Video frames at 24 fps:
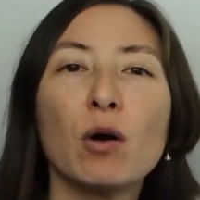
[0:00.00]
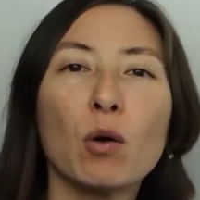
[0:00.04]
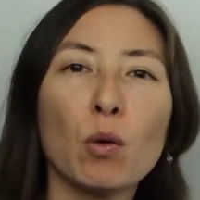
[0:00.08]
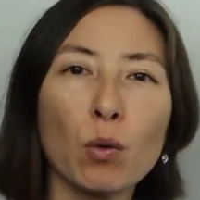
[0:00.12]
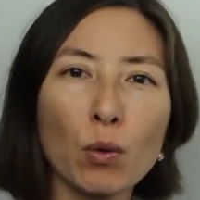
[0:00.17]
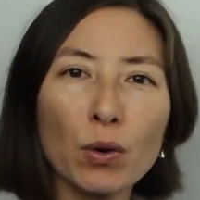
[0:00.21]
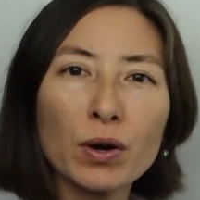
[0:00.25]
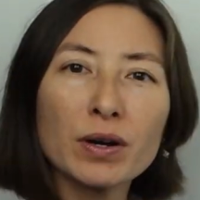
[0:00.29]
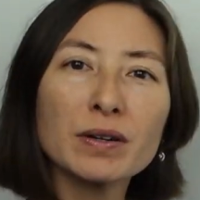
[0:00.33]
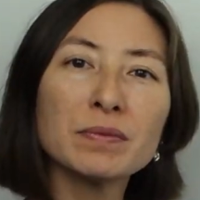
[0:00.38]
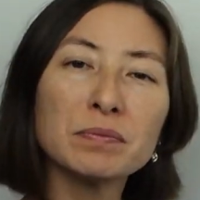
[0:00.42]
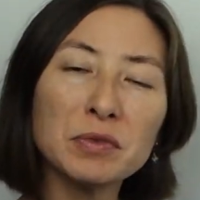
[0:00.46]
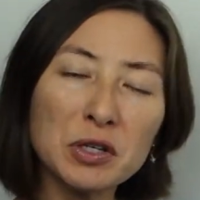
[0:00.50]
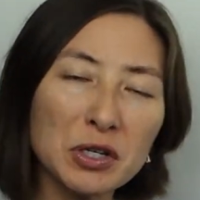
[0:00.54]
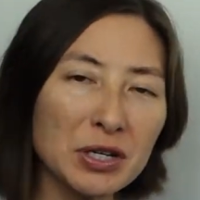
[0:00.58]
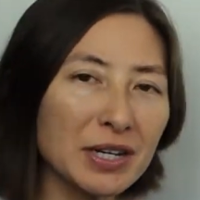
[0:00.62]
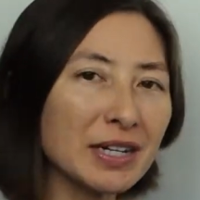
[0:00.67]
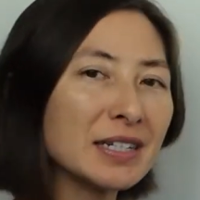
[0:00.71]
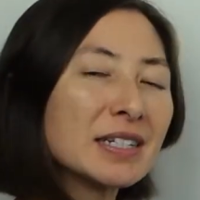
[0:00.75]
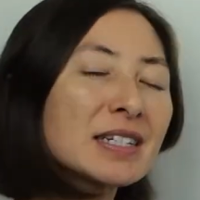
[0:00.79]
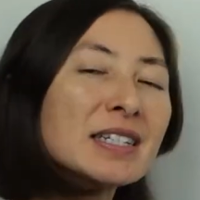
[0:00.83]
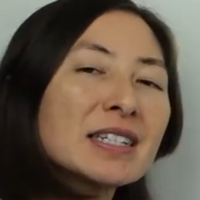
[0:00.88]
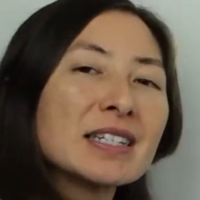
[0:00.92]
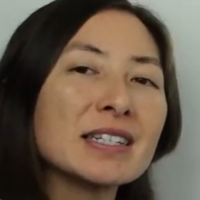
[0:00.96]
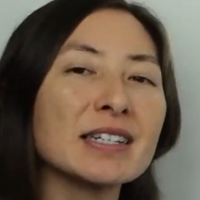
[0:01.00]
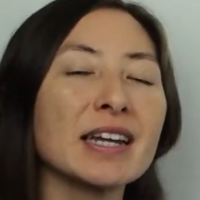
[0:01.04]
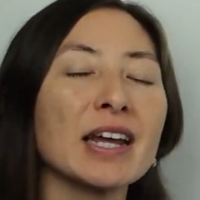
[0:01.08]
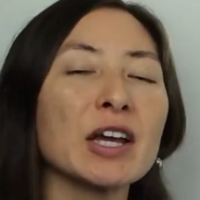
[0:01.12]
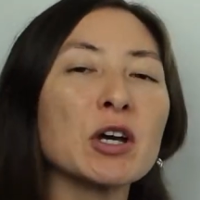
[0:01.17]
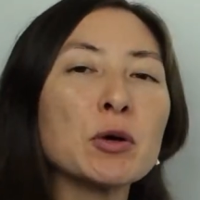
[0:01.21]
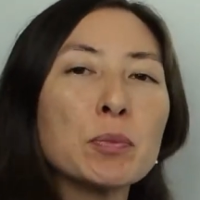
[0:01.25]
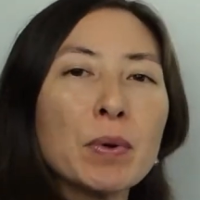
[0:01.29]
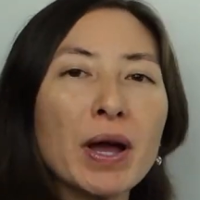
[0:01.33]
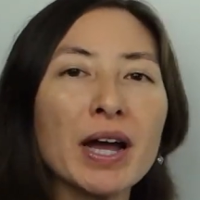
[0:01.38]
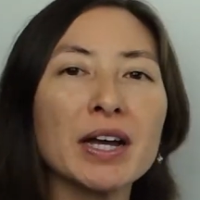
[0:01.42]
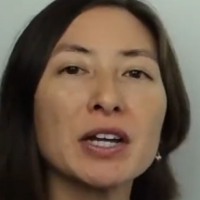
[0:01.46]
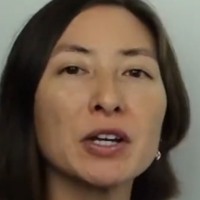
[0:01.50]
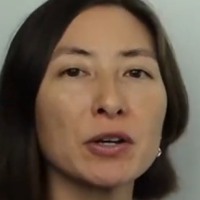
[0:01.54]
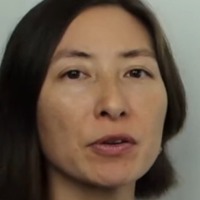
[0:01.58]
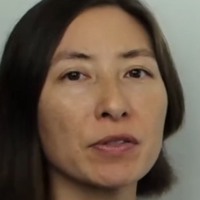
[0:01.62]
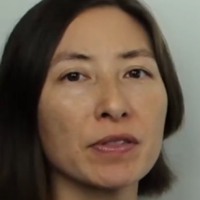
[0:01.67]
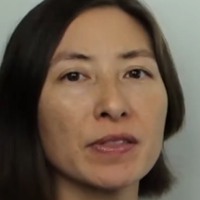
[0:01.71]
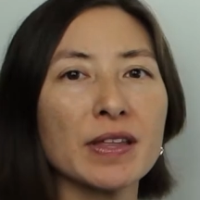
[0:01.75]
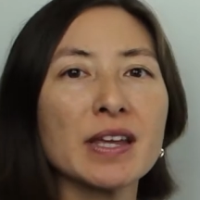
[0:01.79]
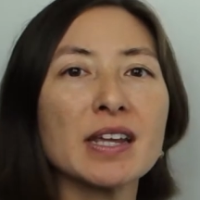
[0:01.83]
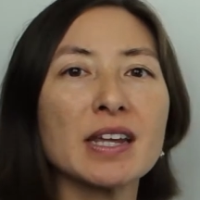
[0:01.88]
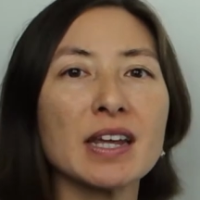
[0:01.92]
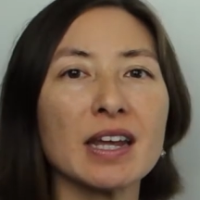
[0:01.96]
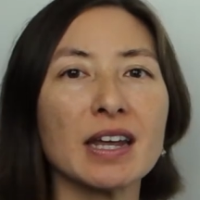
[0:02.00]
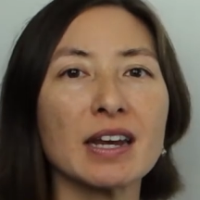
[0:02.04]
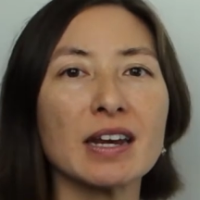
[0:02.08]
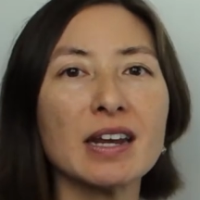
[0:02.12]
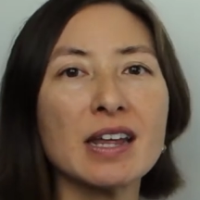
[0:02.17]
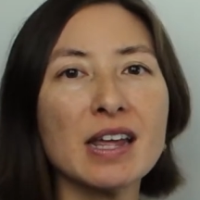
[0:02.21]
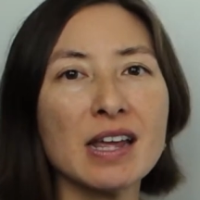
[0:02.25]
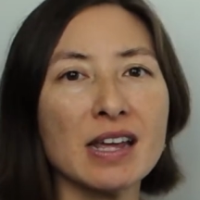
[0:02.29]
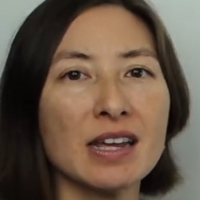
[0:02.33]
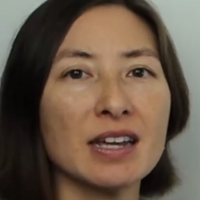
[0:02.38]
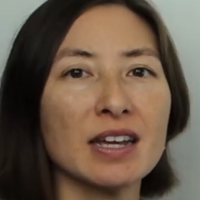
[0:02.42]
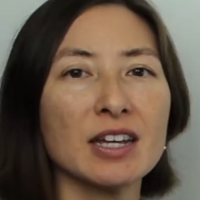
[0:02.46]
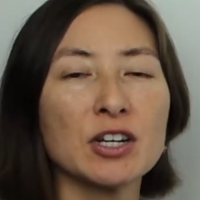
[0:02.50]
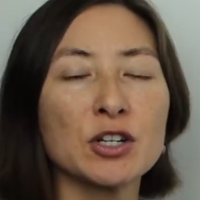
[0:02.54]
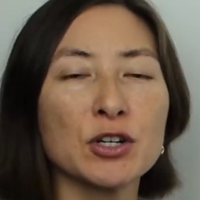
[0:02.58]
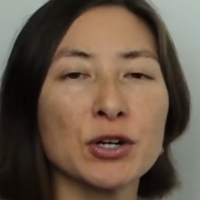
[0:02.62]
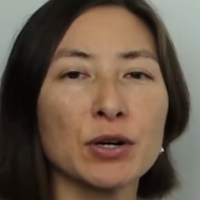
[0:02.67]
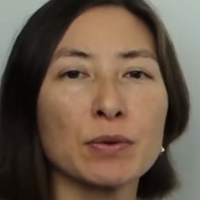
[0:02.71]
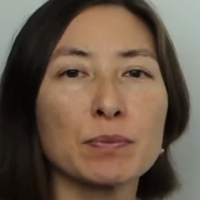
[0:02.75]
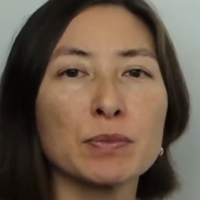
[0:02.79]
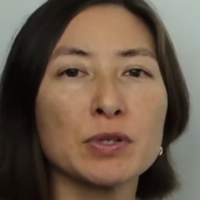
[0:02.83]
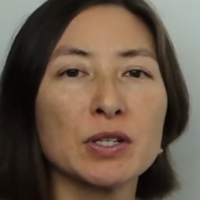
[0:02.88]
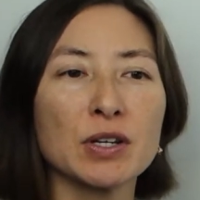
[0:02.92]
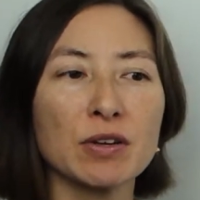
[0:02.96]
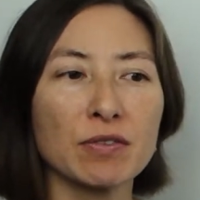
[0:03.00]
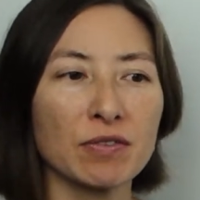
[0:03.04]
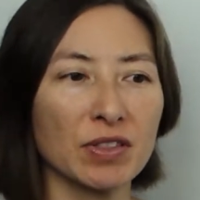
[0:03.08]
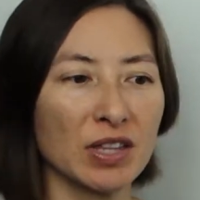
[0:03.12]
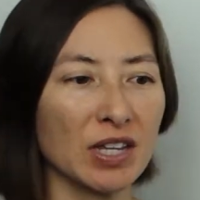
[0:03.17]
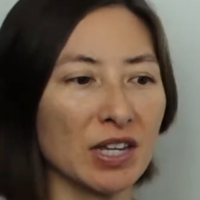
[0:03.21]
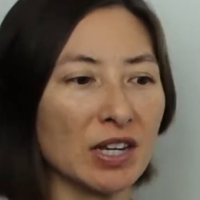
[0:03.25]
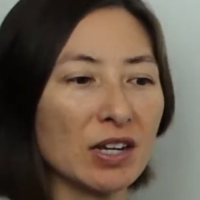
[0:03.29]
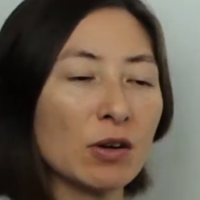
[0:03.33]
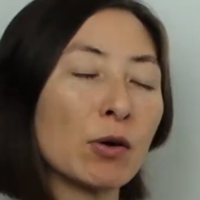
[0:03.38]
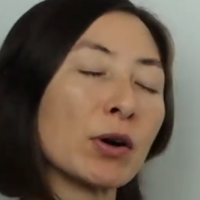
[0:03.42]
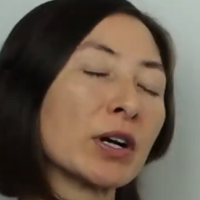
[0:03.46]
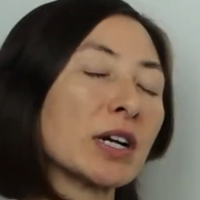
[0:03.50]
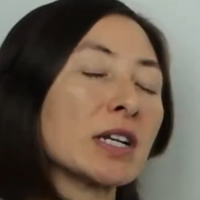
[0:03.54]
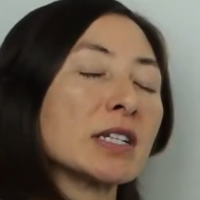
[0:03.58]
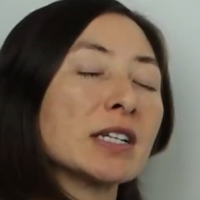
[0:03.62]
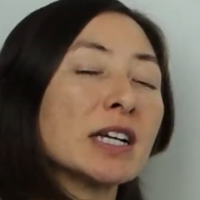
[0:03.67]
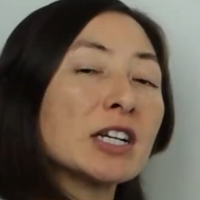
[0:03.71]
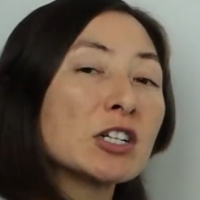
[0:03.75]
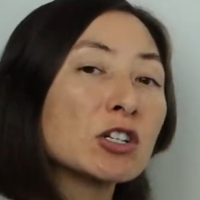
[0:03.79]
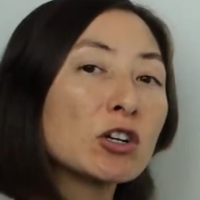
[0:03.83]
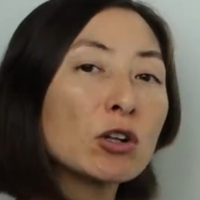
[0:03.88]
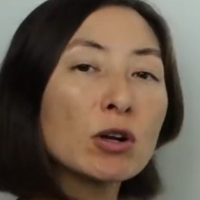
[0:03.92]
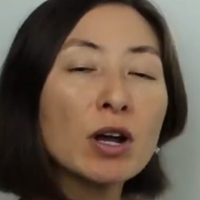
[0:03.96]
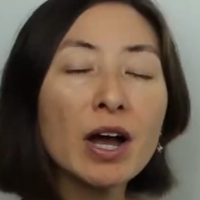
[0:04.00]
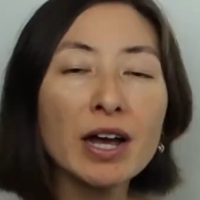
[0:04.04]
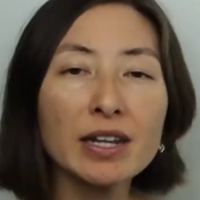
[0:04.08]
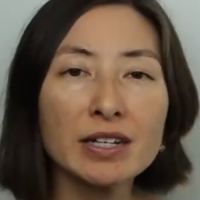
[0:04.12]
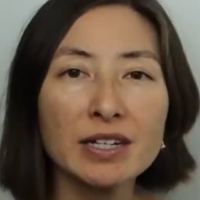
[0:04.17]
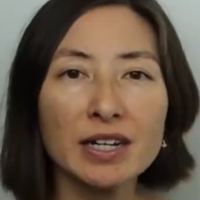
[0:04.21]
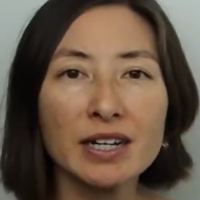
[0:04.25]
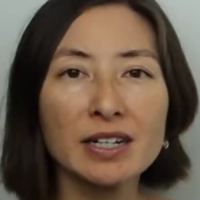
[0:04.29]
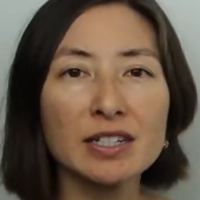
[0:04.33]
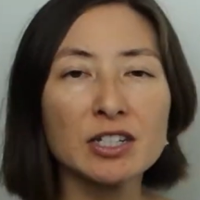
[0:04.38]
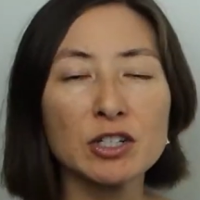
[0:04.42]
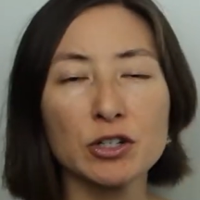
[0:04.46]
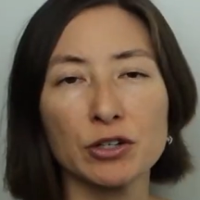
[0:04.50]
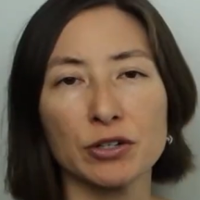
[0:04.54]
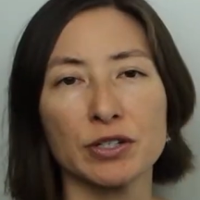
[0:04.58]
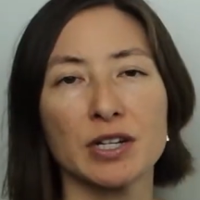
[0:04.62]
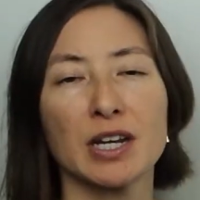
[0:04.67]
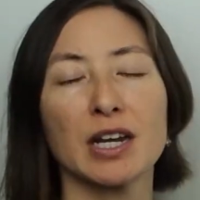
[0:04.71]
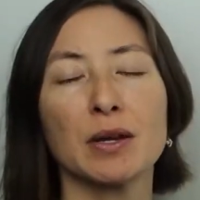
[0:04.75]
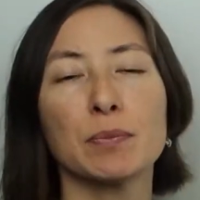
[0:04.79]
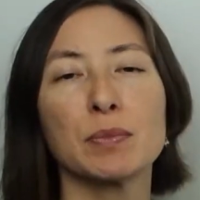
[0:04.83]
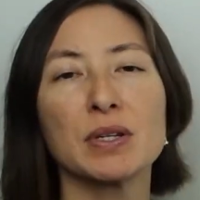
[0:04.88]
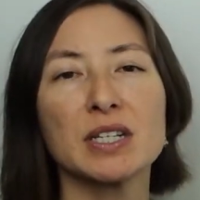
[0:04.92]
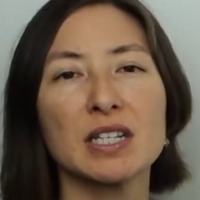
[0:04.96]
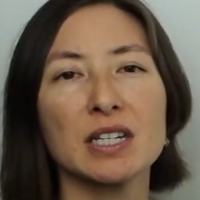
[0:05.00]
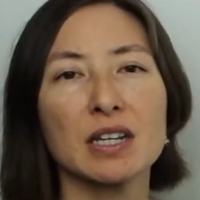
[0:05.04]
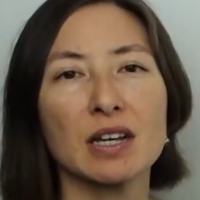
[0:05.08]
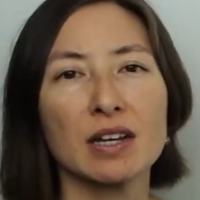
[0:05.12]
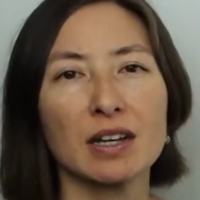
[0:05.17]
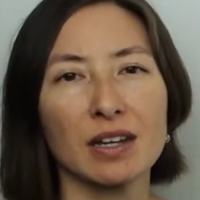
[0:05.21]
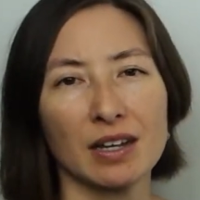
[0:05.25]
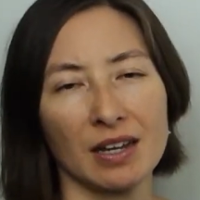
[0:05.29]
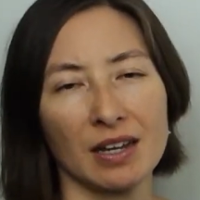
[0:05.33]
or you need to scale back your thinking in terms of the organizational context your team is